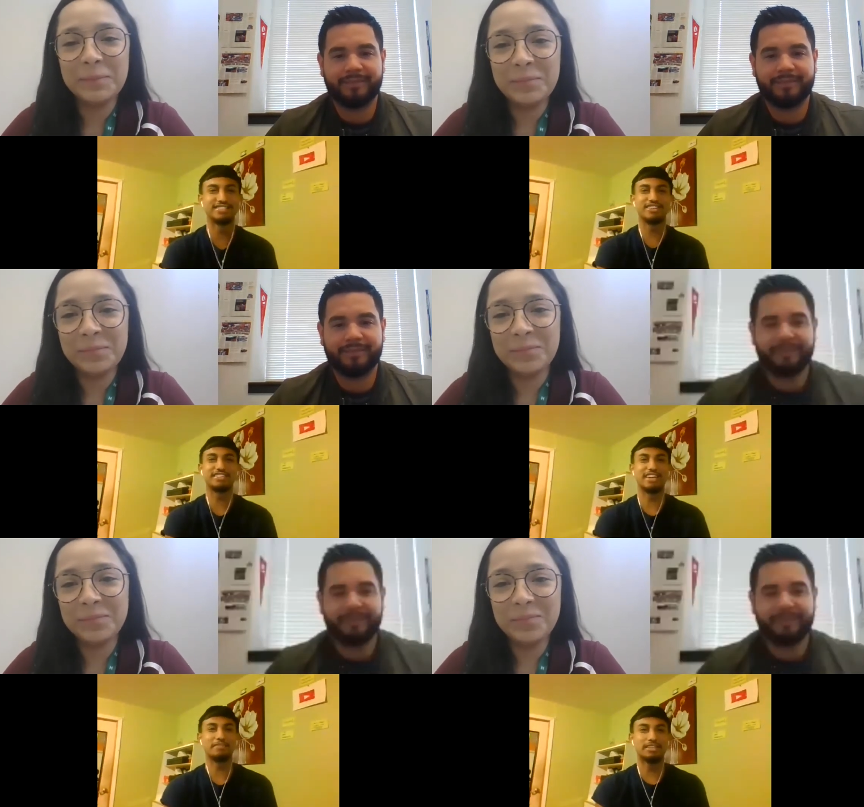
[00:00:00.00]
Speaker 1: so
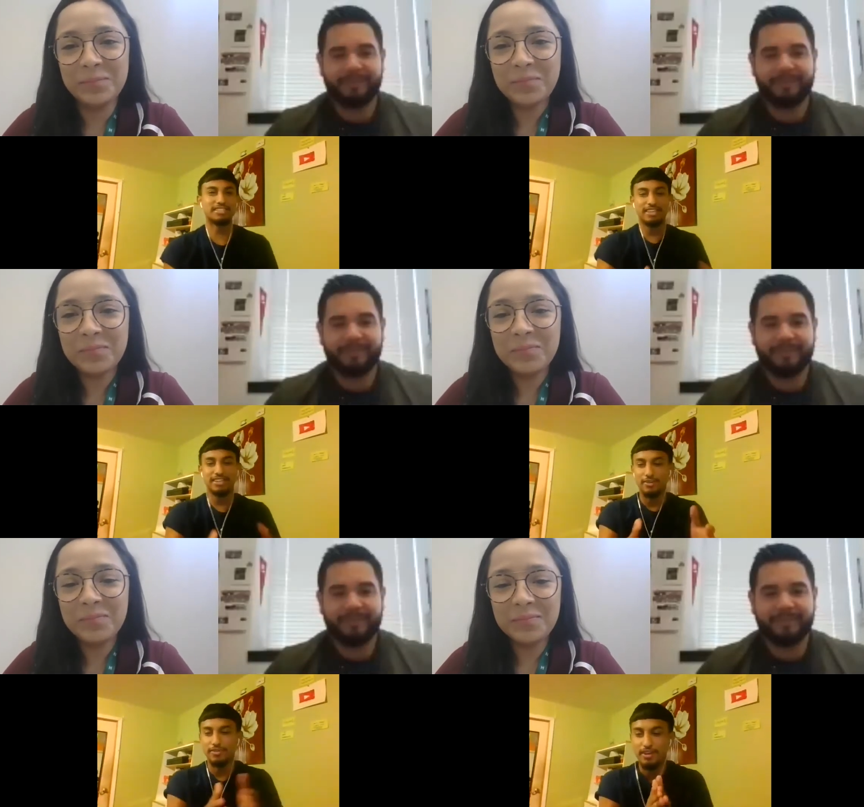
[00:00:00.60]
yeah, I basically
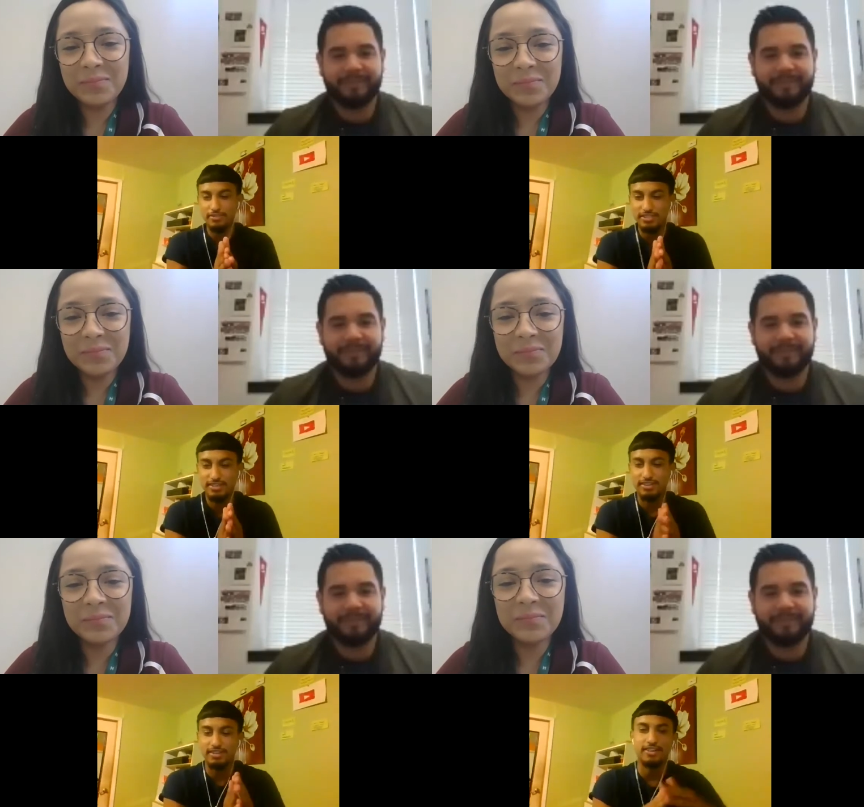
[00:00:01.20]
covered
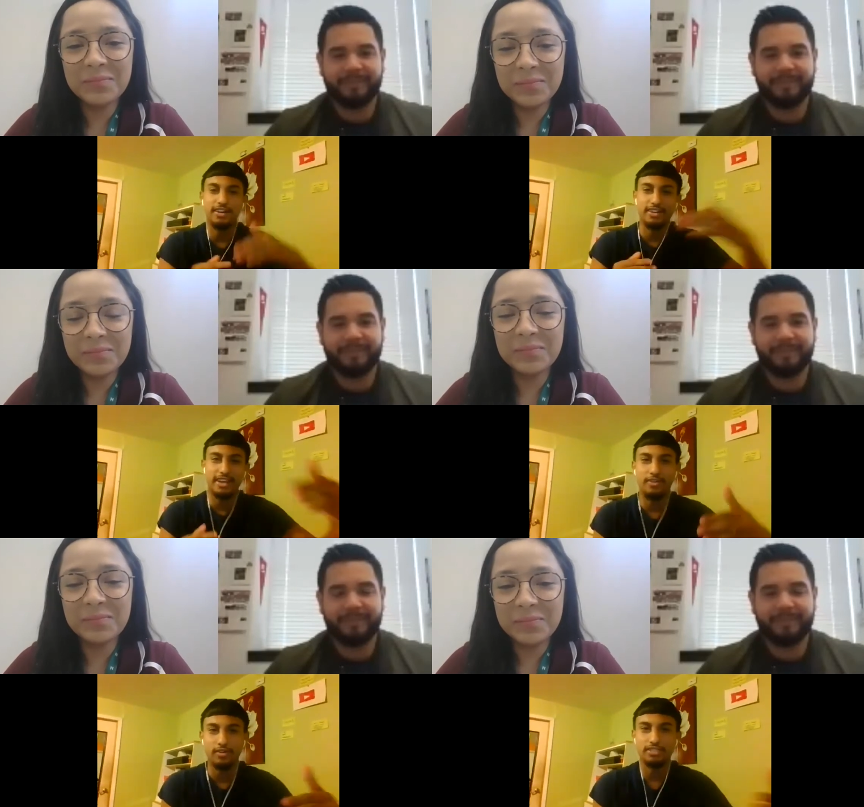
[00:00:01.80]
everything on
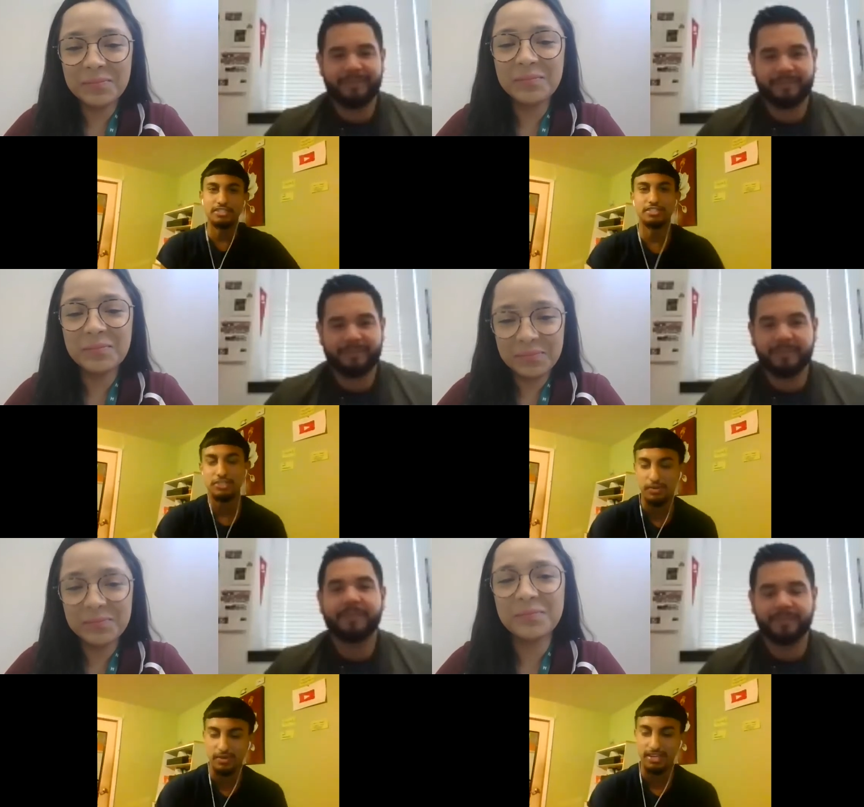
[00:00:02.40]
that question.
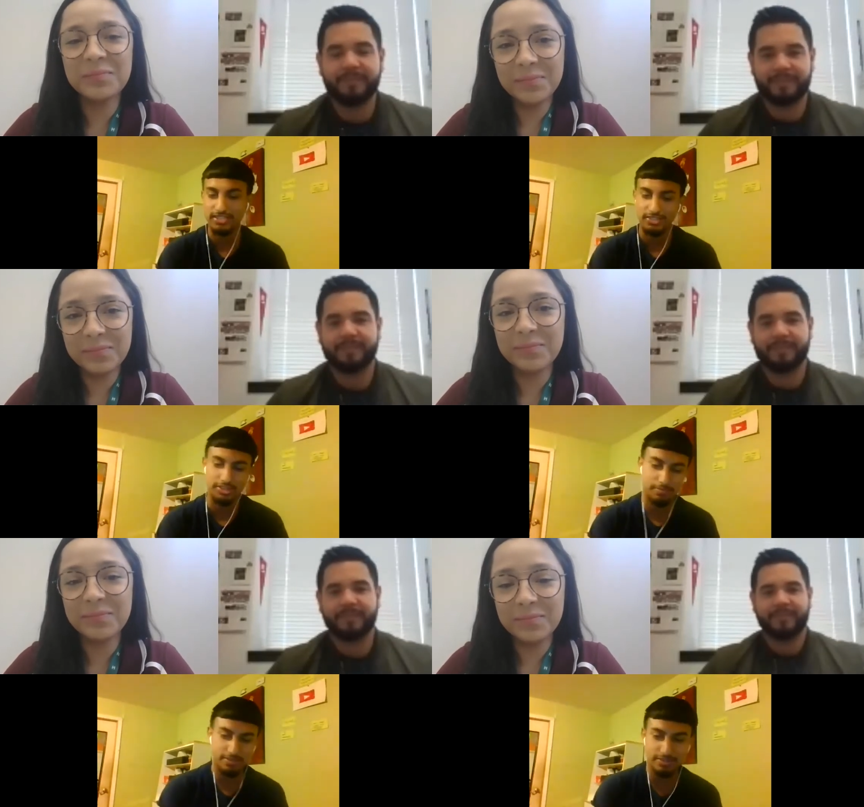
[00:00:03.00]
So uh, let's
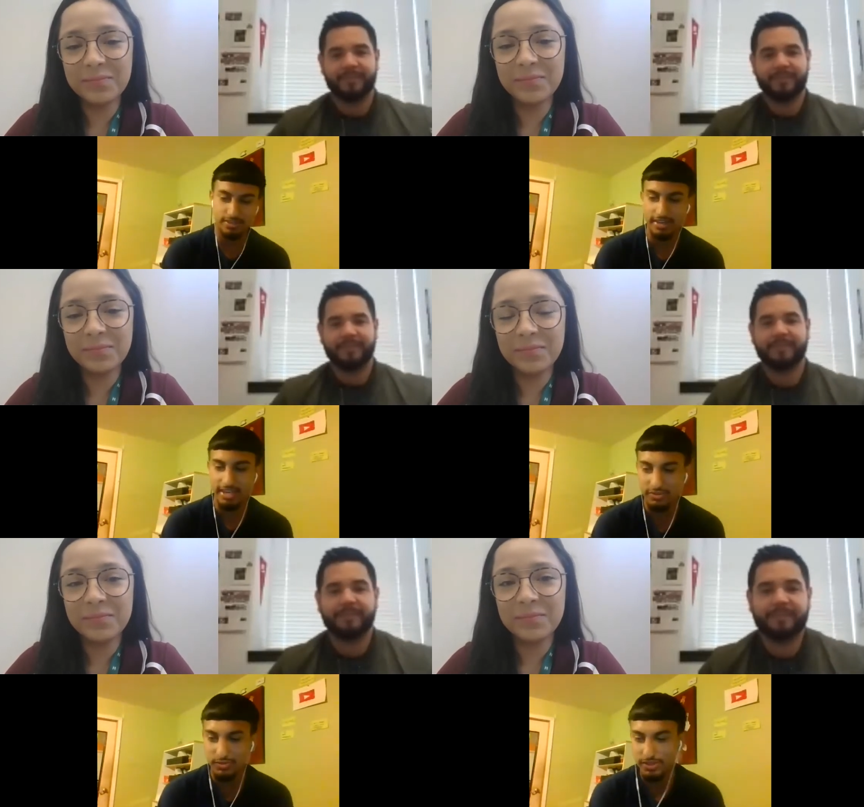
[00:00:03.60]
jump into the
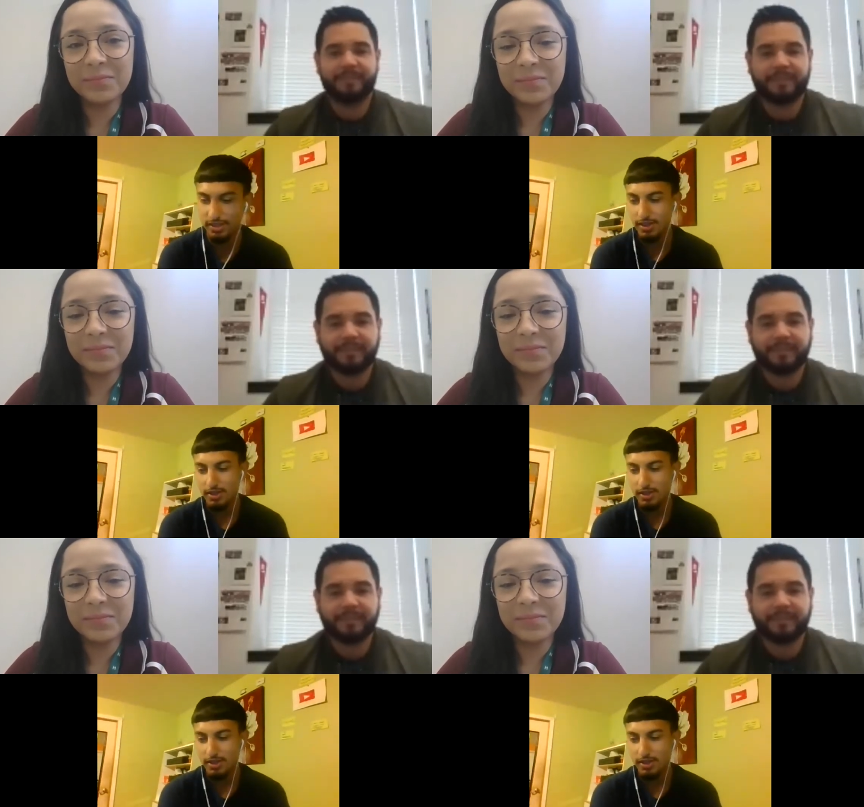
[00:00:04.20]
next one.